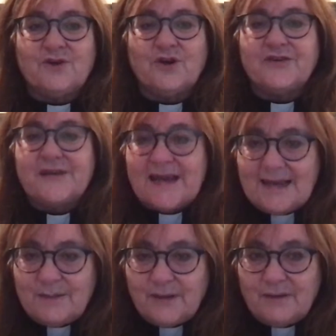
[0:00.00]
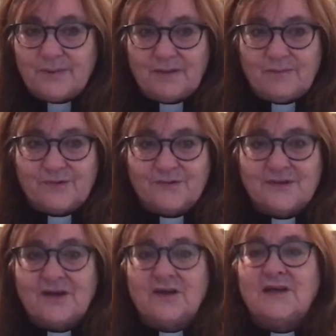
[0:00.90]
God naming people
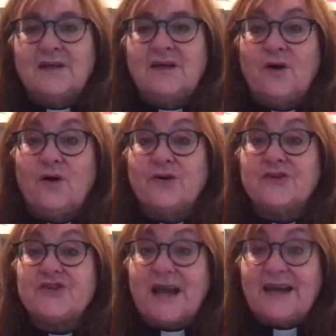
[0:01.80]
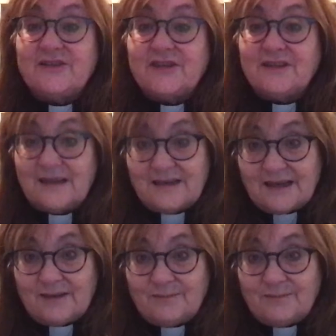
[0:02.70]
or changing their name.